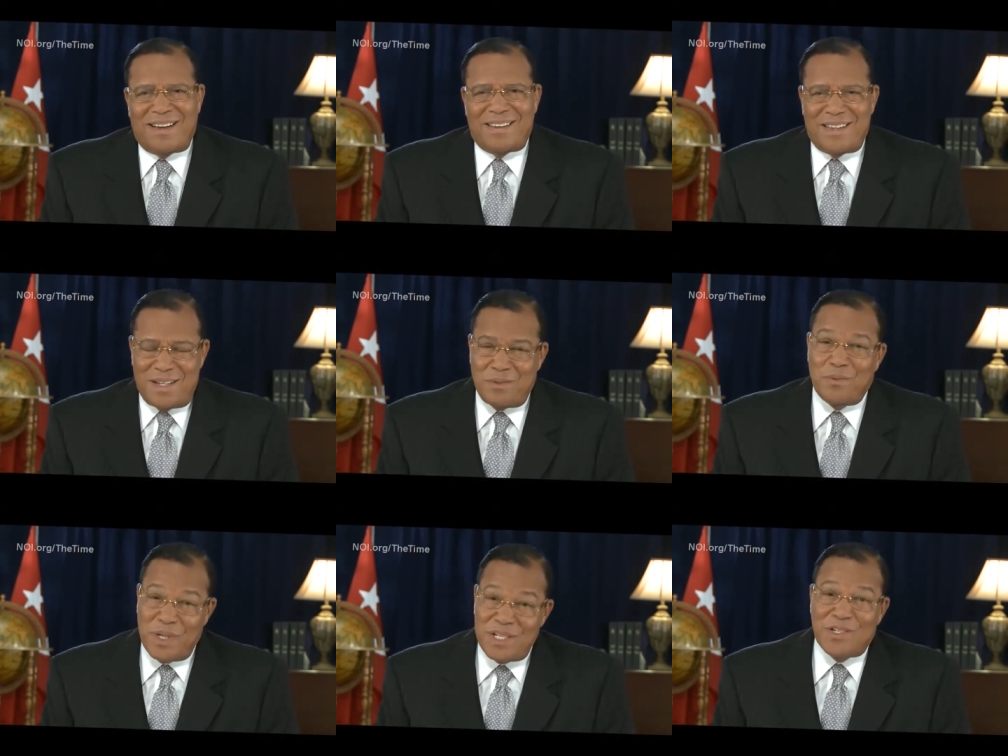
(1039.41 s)
and
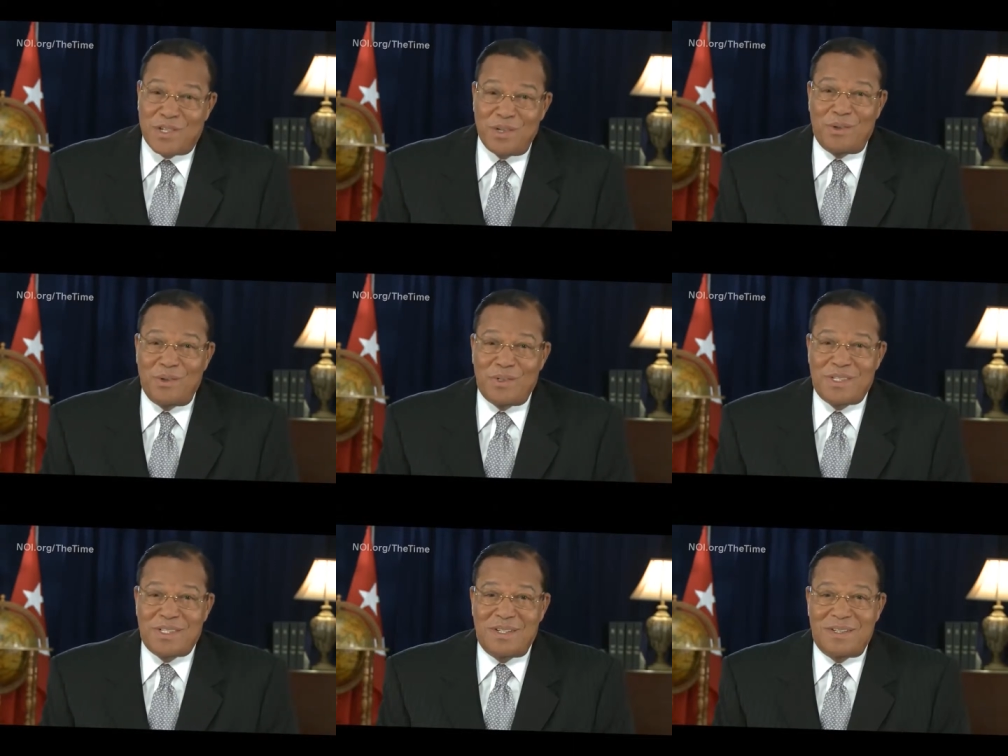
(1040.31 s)
then we
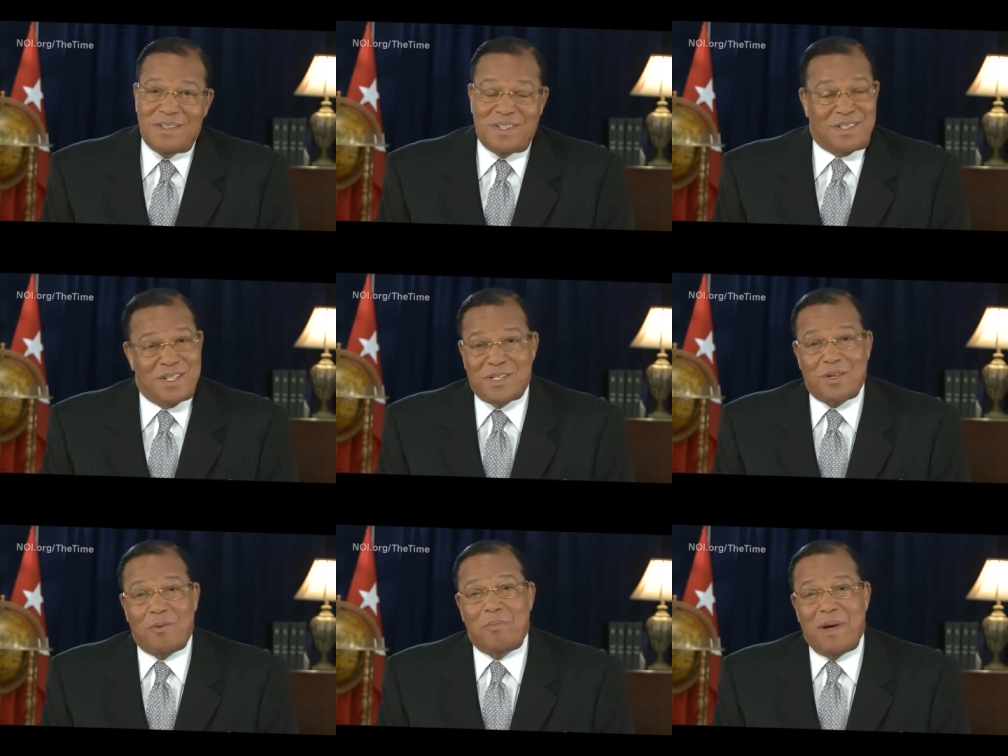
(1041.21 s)
choose to
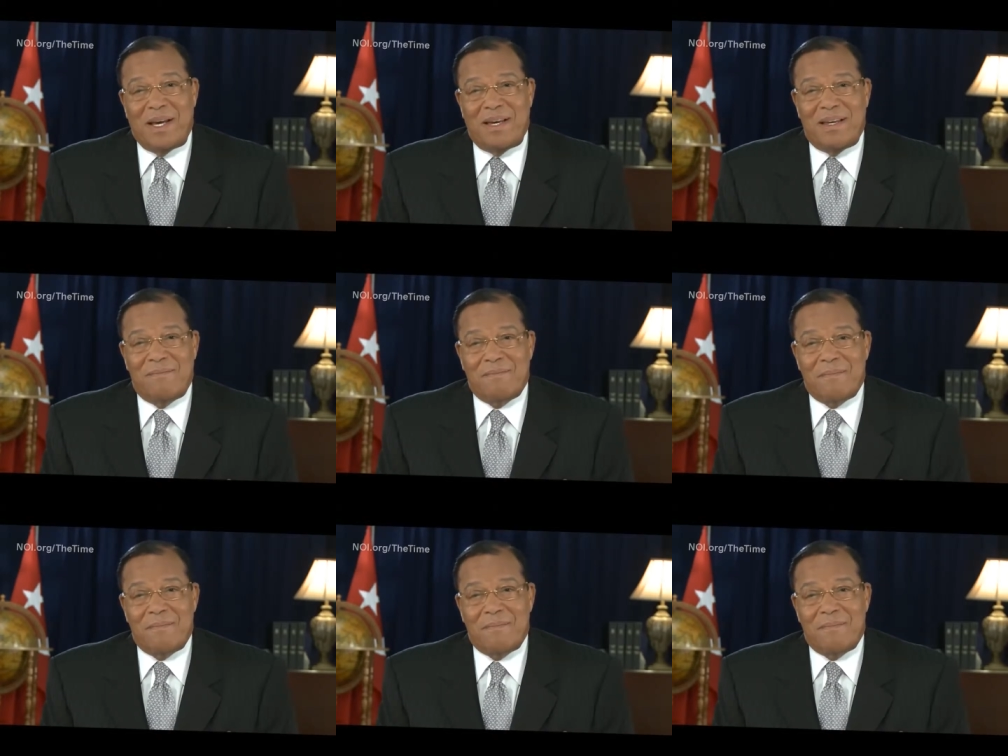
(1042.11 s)
disobey.